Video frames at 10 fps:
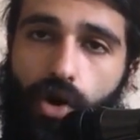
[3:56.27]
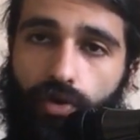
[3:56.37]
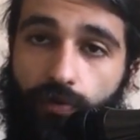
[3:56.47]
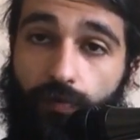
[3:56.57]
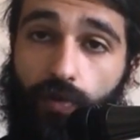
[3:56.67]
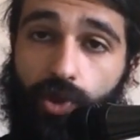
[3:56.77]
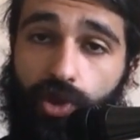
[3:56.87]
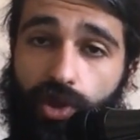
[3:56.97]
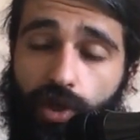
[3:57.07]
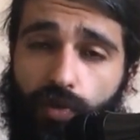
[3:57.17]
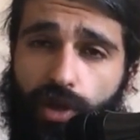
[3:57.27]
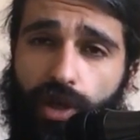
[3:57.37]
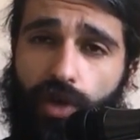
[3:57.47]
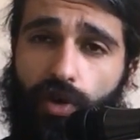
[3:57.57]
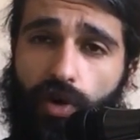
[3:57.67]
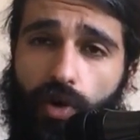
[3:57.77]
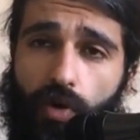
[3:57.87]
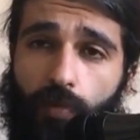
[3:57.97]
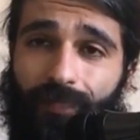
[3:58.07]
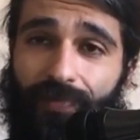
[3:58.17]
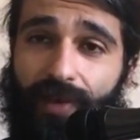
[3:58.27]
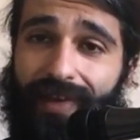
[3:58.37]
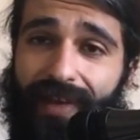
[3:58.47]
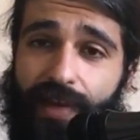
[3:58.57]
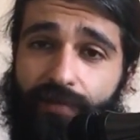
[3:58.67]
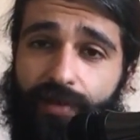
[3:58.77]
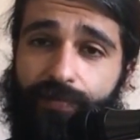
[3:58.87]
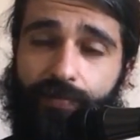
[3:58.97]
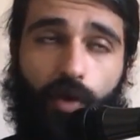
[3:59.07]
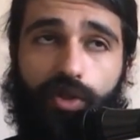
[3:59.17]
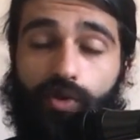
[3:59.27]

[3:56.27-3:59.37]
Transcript: On the 4th string, we're going to go 13,